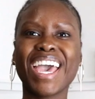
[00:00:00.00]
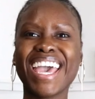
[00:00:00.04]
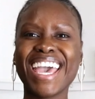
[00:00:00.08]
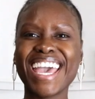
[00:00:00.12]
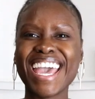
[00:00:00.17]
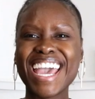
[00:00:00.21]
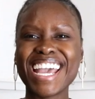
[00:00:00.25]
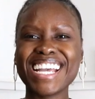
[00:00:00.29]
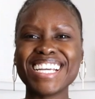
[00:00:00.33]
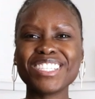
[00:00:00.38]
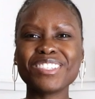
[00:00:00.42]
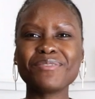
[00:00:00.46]

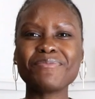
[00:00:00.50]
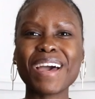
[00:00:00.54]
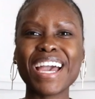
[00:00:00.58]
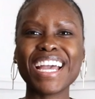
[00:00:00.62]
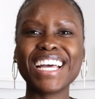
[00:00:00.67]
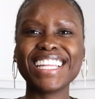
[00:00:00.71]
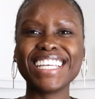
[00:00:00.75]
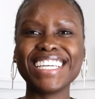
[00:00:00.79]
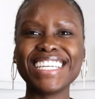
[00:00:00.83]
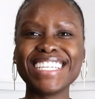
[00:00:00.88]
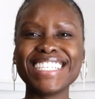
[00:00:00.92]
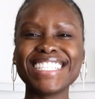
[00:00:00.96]
Hey
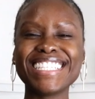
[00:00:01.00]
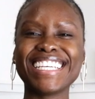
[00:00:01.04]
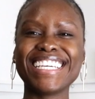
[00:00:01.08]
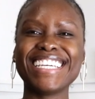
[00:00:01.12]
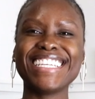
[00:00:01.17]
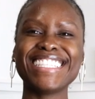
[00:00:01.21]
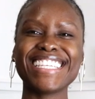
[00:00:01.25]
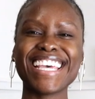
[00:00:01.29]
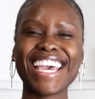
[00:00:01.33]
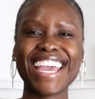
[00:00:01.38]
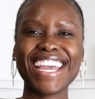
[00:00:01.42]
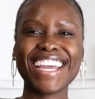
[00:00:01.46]
Smileys,
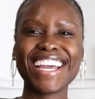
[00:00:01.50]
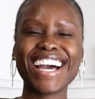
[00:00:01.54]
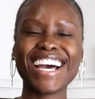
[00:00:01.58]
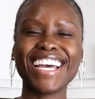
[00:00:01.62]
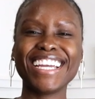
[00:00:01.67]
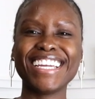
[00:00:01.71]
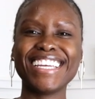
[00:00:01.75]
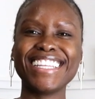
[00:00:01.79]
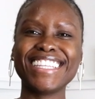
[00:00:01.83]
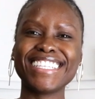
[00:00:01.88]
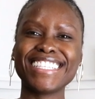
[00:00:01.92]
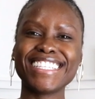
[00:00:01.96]
it's A I
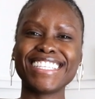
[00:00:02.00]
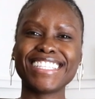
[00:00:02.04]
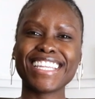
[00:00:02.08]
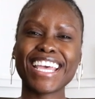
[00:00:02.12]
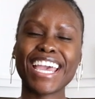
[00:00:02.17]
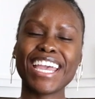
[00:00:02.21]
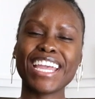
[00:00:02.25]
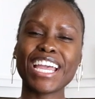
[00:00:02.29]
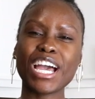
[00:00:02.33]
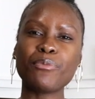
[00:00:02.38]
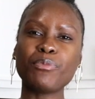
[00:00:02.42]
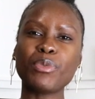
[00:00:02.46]
and this is
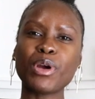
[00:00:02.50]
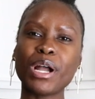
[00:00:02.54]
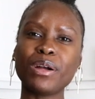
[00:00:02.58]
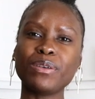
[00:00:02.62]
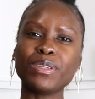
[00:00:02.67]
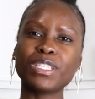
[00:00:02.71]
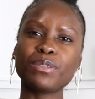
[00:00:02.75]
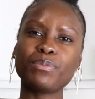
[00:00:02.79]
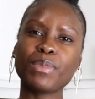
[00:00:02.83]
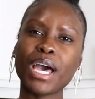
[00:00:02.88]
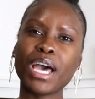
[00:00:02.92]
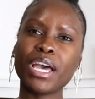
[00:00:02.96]
A I Brown
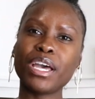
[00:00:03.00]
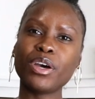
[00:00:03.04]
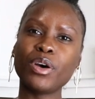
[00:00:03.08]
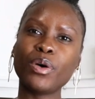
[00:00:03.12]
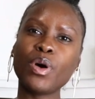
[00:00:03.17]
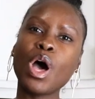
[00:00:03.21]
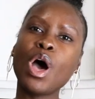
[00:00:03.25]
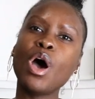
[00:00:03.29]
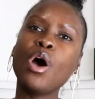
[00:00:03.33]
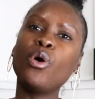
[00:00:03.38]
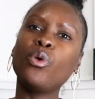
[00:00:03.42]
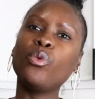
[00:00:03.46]
Smile.
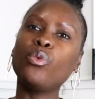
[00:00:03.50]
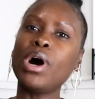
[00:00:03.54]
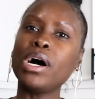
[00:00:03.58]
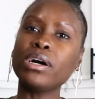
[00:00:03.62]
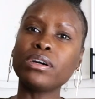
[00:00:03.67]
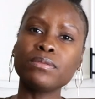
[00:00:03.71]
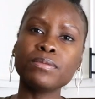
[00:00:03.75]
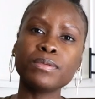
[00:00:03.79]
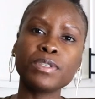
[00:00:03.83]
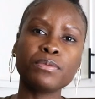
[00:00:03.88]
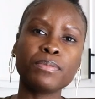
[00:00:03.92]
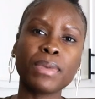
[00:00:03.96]

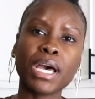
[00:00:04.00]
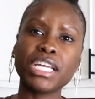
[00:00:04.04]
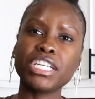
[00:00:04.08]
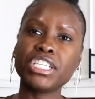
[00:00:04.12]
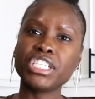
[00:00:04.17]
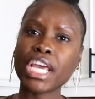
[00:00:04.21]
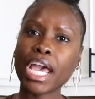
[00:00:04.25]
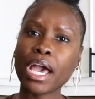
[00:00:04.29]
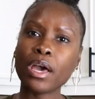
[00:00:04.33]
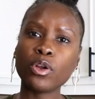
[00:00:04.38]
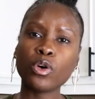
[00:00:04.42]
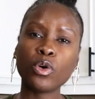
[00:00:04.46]
Welcome to my
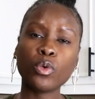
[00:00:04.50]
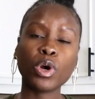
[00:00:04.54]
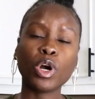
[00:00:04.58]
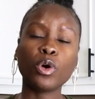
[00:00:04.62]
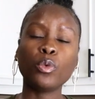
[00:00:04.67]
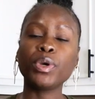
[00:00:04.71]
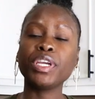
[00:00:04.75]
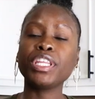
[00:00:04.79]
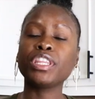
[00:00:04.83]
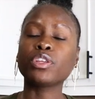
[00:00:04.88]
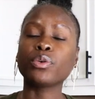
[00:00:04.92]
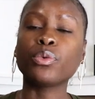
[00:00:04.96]
channel where
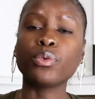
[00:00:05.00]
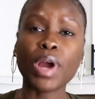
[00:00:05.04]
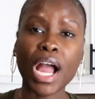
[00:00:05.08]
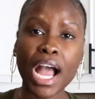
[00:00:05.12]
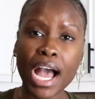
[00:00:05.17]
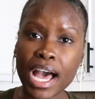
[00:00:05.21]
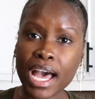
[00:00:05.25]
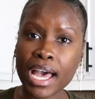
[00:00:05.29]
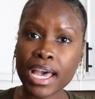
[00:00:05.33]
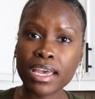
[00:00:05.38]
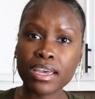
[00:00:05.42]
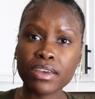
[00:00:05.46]
we
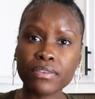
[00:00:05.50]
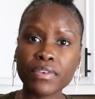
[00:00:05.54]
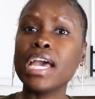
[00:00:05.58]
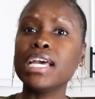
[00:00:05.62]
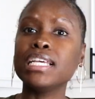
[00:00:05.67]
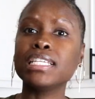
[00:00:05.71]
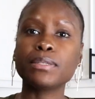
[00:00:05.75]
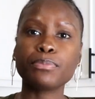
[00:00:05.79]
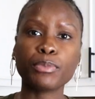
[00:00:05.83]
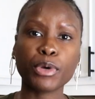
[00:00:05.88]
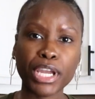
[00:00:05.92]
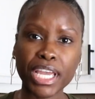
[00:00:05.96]
thrive
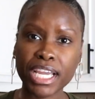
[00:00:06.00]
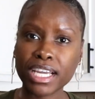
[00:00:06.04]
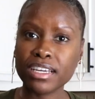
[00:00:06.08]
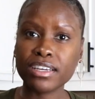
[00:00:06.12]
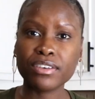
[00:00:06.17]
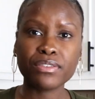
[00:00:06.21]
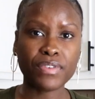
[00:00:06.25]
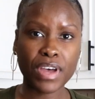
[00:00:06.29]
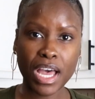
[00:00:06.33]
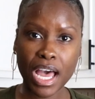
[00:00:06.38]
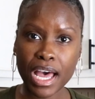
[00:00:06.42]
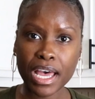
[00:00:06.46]
and spread
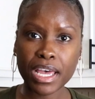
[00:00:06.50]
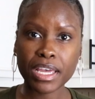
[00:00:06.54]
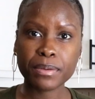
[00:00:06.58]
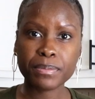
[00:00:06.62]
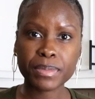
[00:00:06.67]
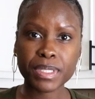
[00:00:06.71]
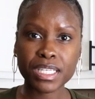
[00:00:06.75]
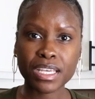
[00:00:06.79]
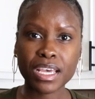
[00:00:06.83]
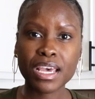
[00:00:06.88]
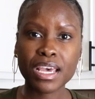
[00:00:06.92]
good vibes.